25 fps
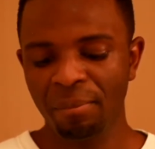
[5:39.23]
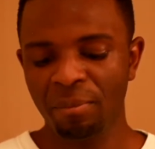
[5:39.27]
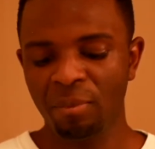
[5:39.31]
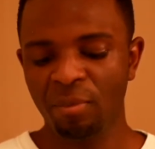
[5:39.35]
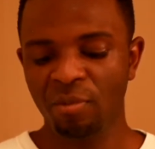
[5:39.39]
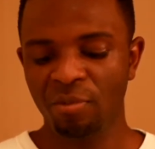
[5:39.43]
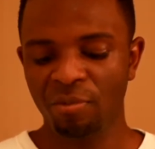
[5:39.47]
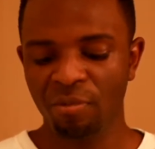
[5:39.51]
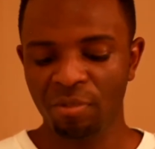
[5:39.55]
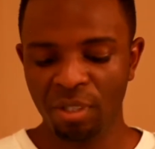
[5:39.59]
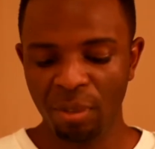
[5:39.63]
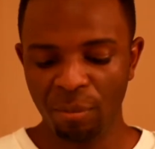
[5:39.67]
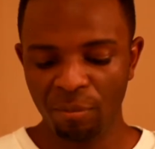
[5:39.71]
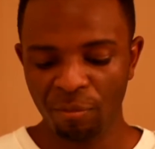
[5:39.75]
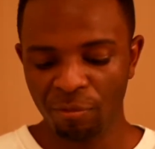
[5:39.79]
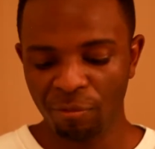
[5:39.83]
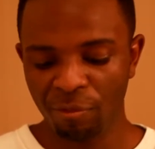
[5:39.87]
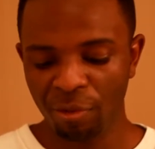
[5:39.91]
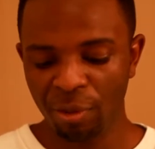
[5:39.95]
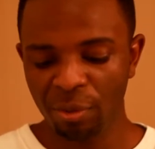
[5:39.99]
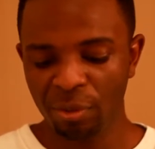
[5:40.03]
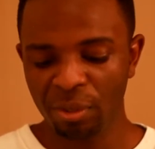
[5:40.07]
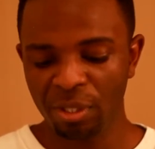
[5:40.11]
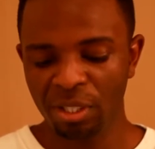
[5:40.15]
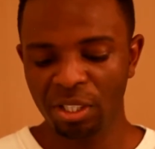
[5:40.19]
some
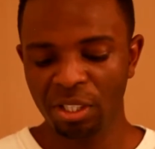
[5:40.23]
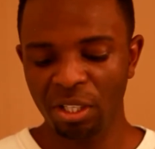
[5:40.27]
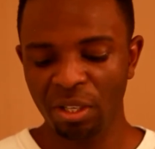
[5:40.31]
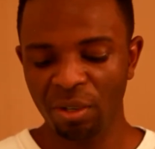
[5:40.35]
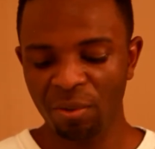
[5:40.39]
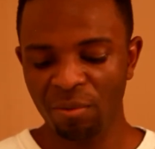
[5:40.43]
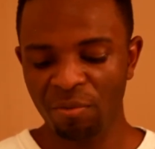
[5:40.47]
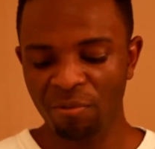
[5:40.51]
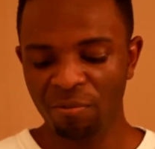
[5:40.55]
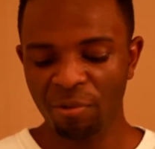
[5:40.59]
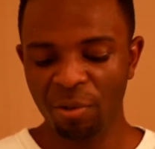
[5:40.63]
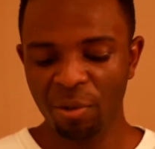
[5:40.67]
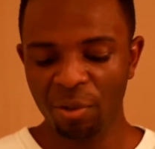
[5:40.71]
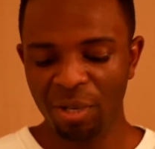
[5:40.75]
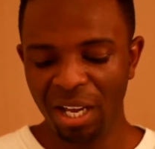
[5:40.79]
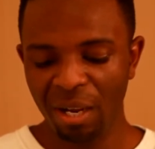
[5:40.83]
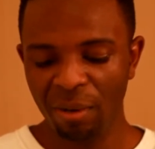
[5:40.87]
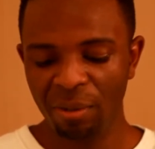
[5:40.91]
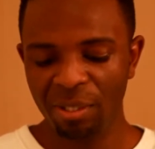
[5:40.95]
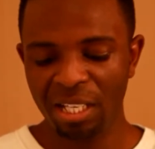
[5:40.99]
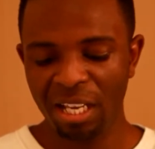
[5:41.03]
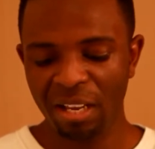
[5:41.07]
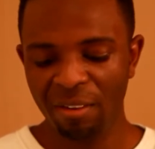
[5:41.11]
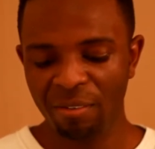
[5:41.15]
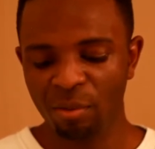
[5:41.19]
fruit. So fruit I
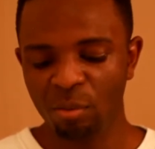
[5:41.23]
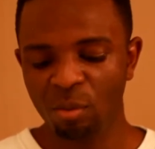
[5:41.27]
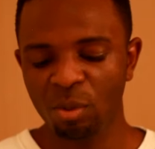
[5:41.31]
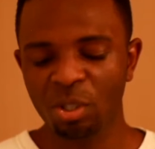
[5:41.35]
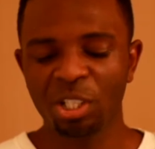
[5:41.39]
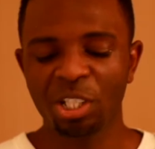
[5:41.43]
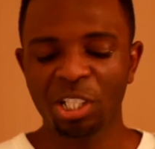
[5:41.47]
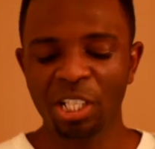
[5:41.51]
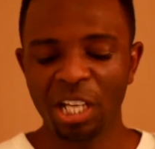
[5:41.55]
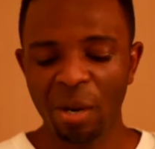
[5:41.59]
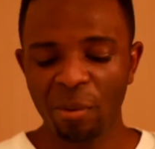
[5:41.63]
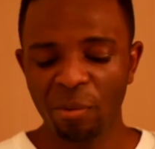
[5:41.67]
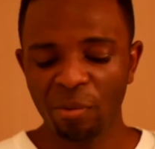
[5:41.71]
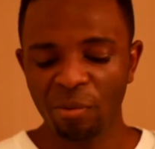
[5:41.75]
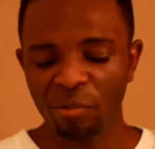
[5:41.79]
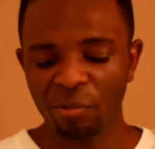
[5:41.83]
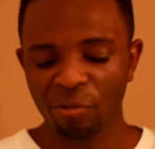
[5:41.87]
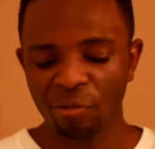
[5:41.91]
was having was Sharon